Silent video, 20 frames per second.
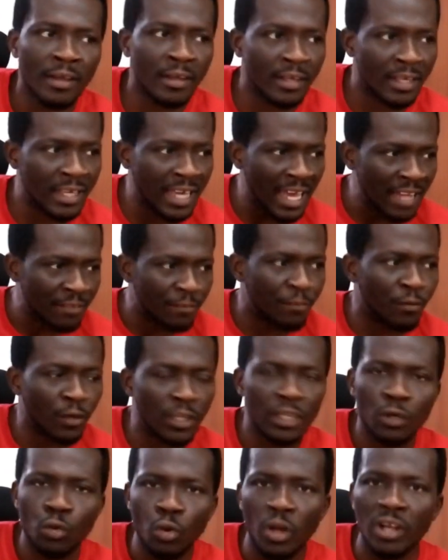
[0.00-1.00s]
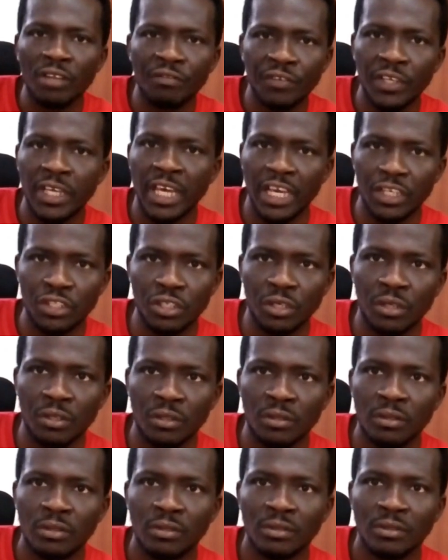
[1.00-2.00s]
get further
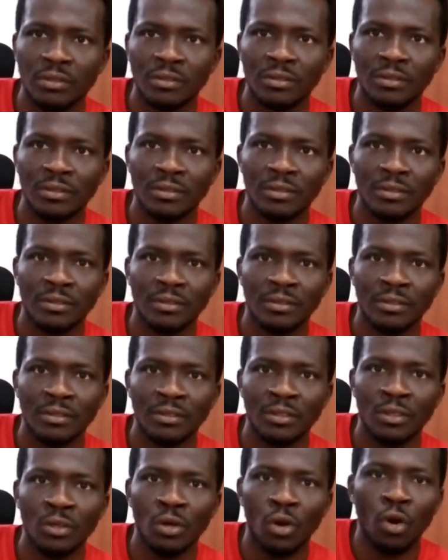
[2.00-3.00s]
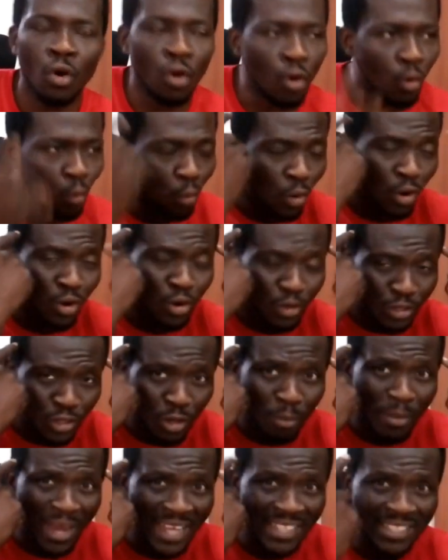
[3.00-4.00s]
qualification or work on
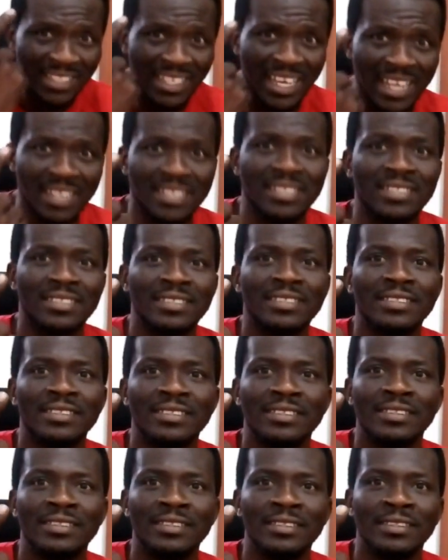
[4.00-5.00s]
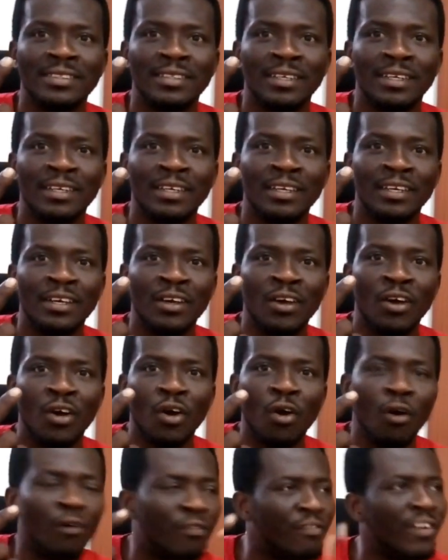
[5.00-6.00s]
your mindset,
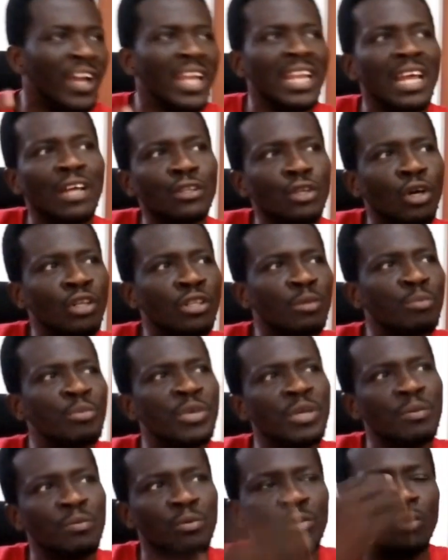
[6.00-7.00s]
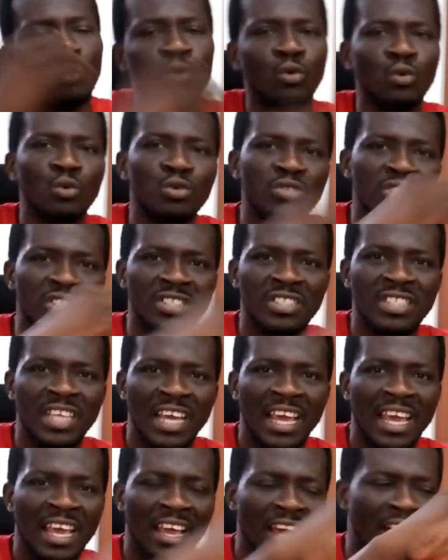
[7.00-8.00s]
or find out other people
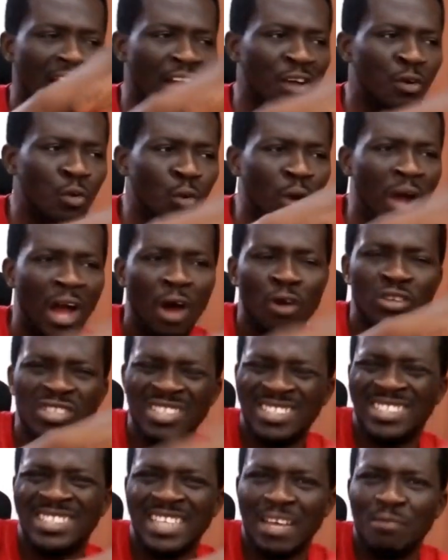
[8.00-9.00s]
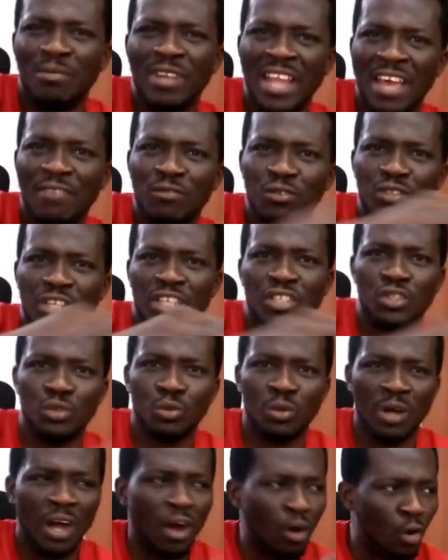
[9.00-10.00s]
who are on the same level that
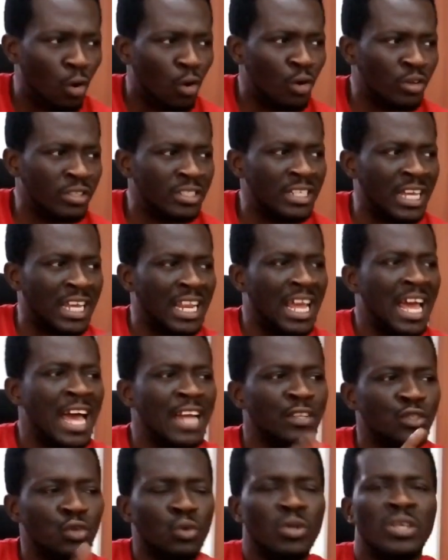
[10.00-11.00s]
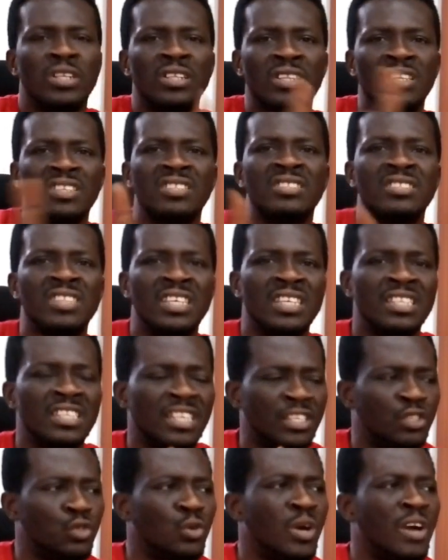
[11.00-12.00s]
you are on, that are doing this thing
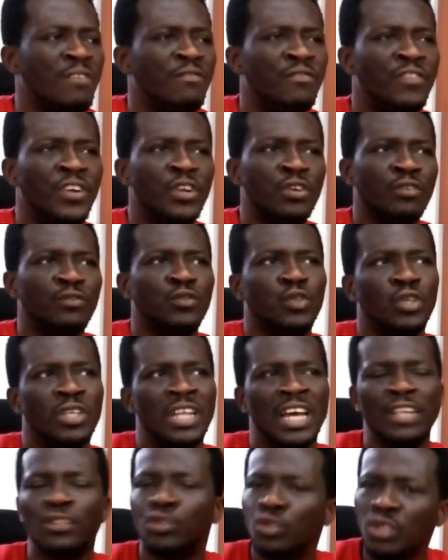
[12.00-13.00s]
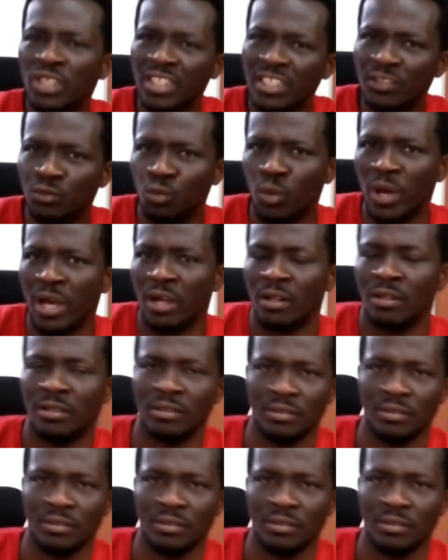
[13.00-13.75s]
that you are afraid of doing and doing it well.